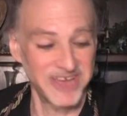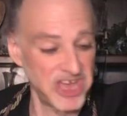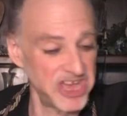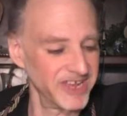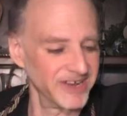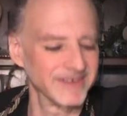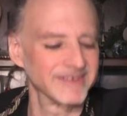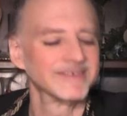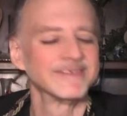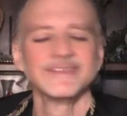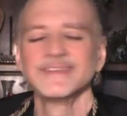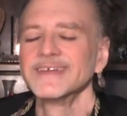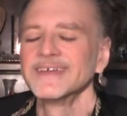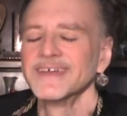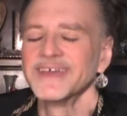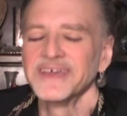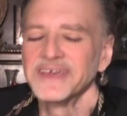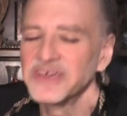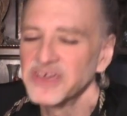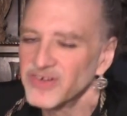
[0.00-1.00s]
Good.
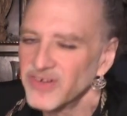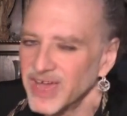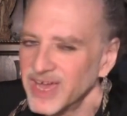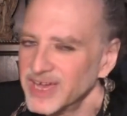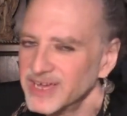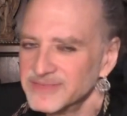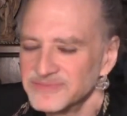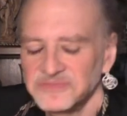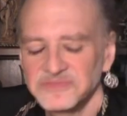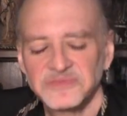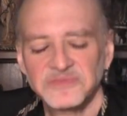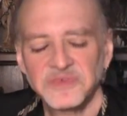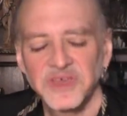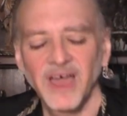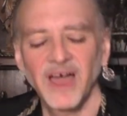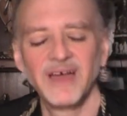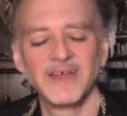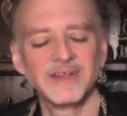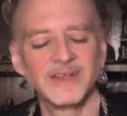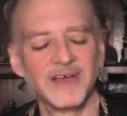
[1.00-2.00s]
Okay,
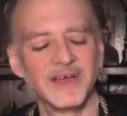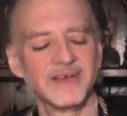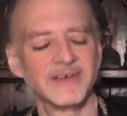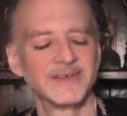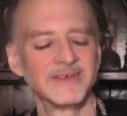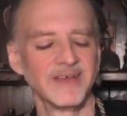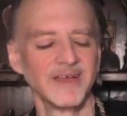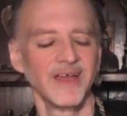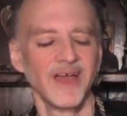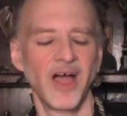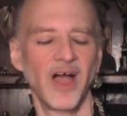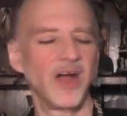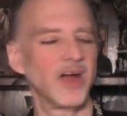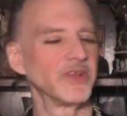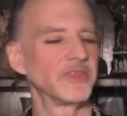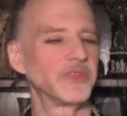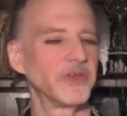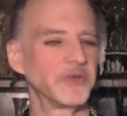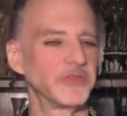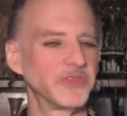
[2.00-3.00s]
we got a
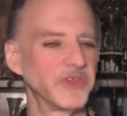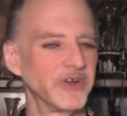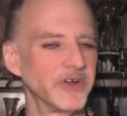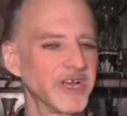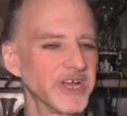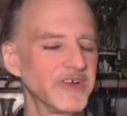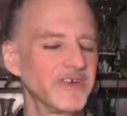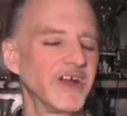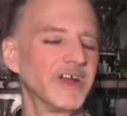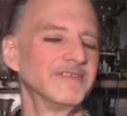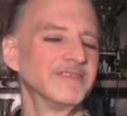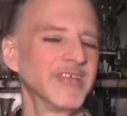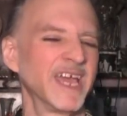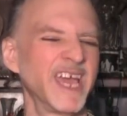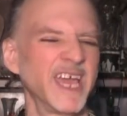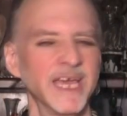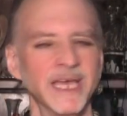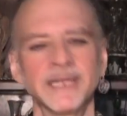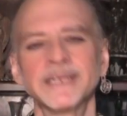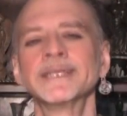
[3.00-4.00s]
hard third, third, I crown
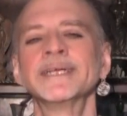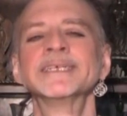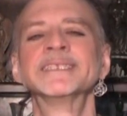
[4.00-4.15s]
the in.